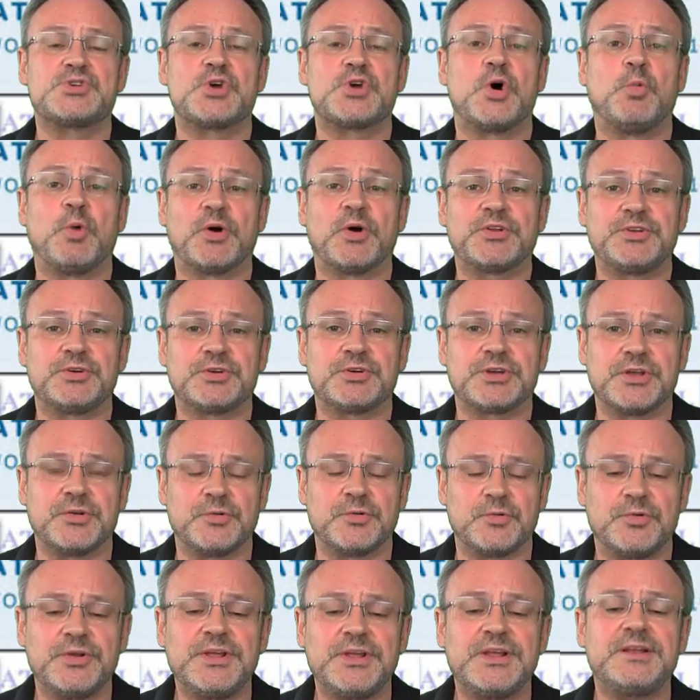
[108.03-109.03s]
So what you
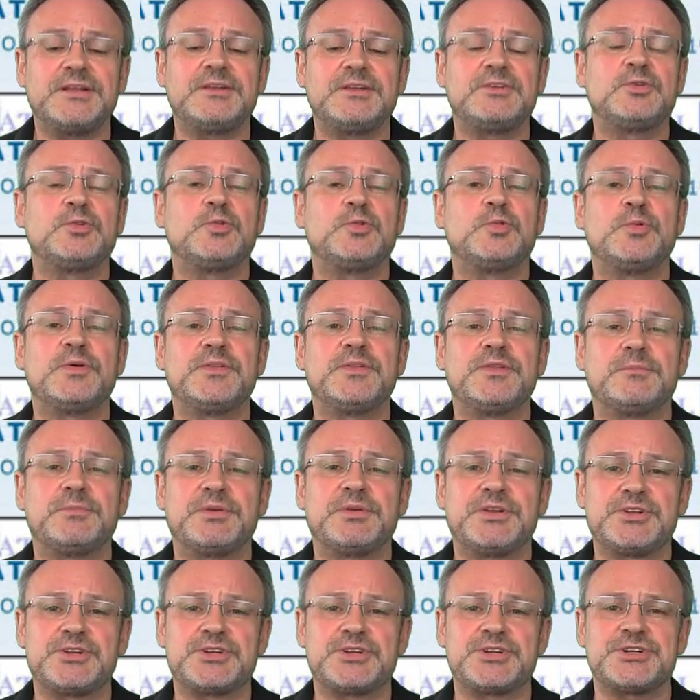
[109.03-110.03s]
can really do with the
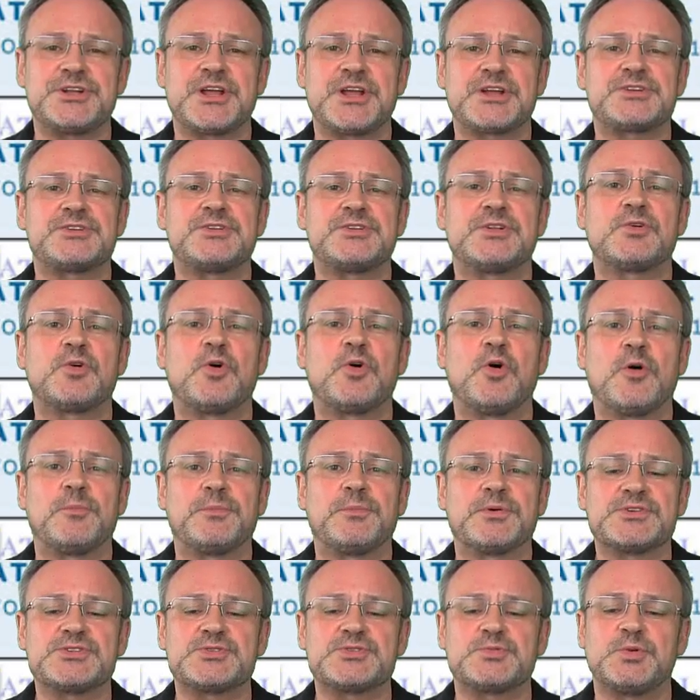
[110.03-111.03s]
British National
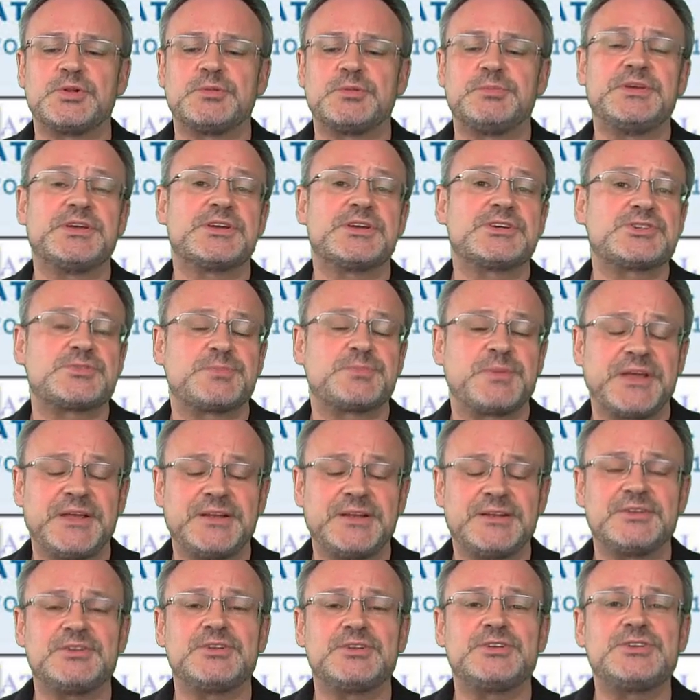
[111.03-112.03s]
Corpus will be
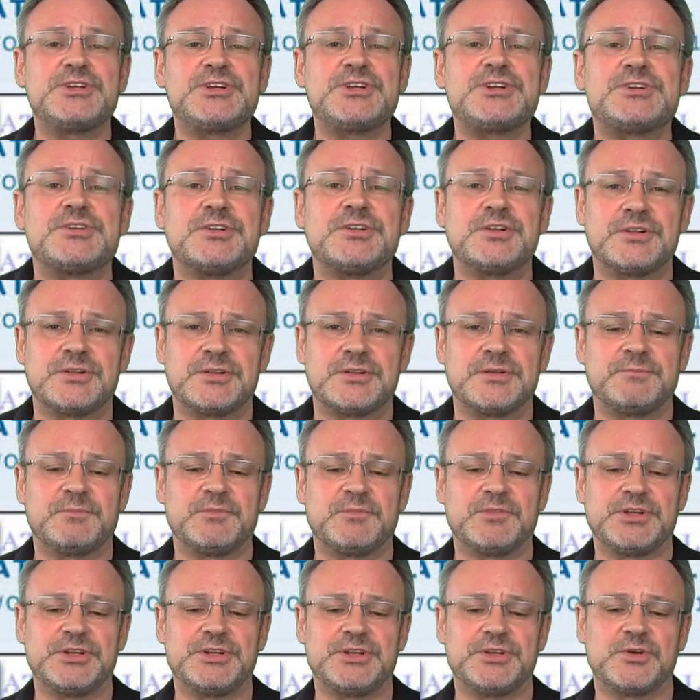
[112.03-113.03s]
explained in additional
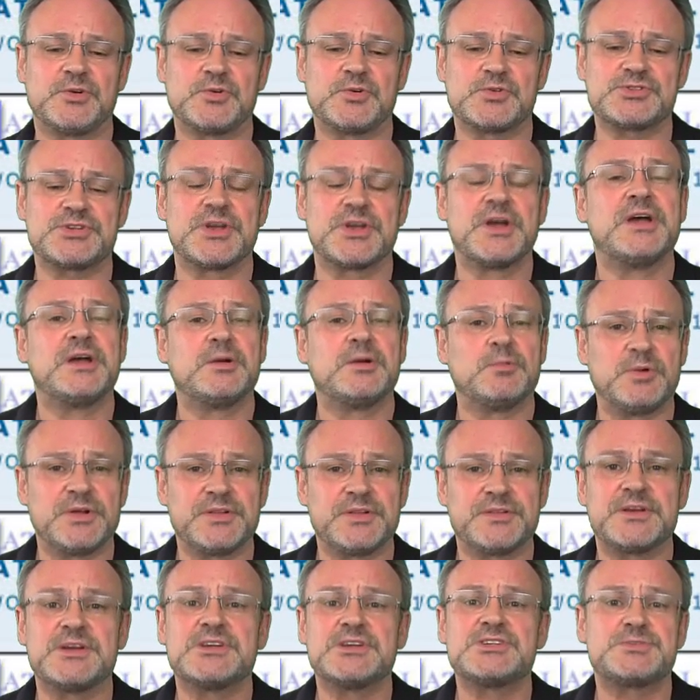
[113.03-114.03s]
videos
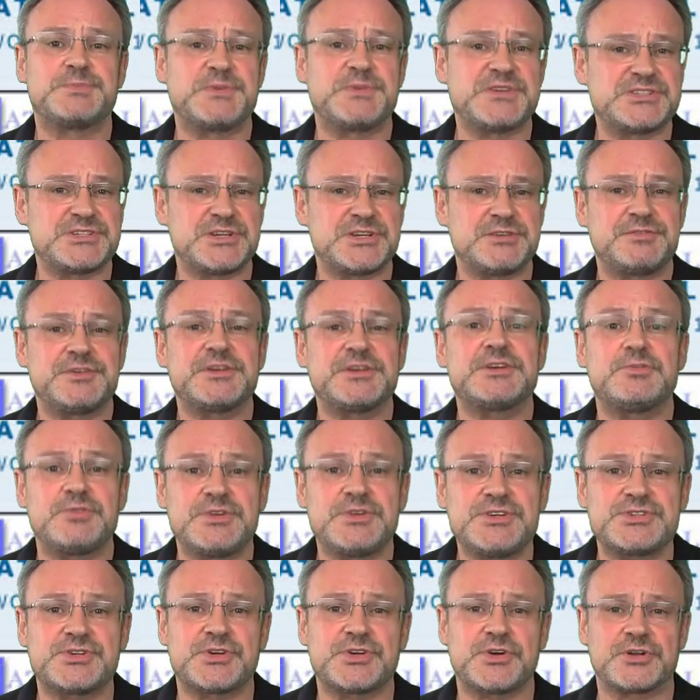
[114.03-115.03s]
with specific
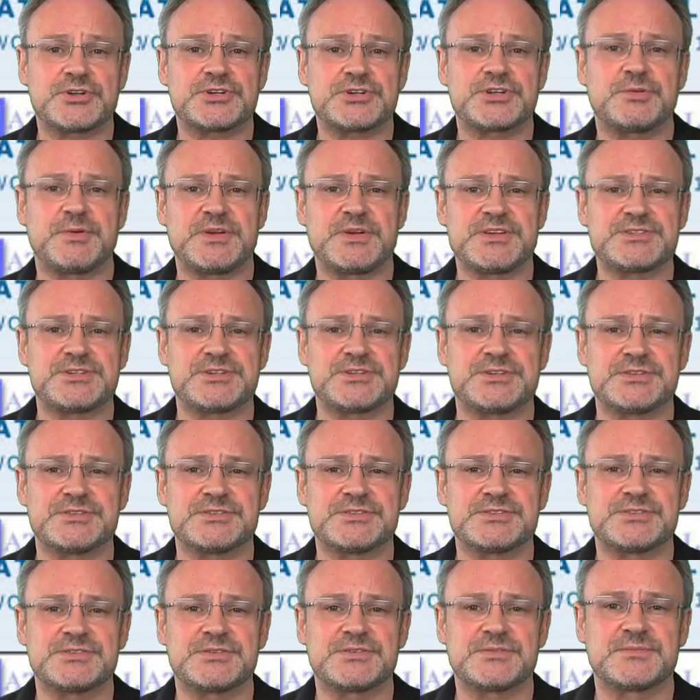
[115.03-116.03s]
research
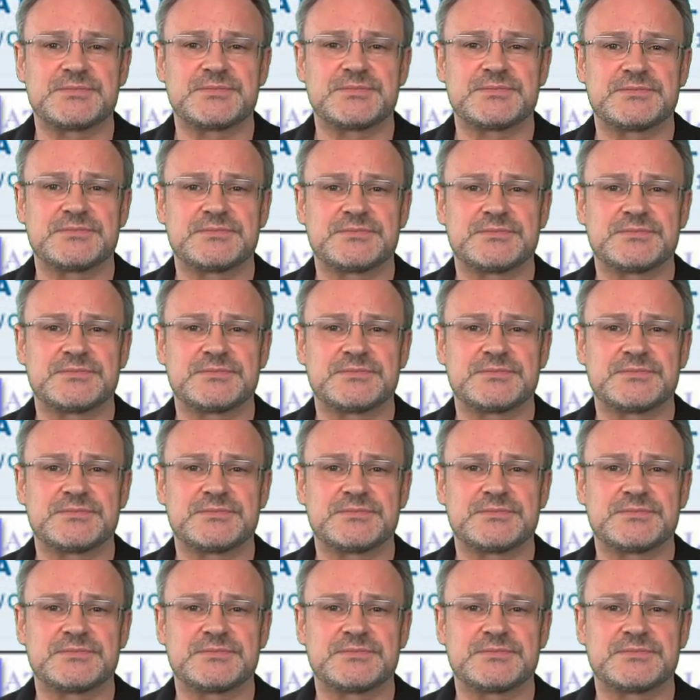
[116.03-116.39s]
questions.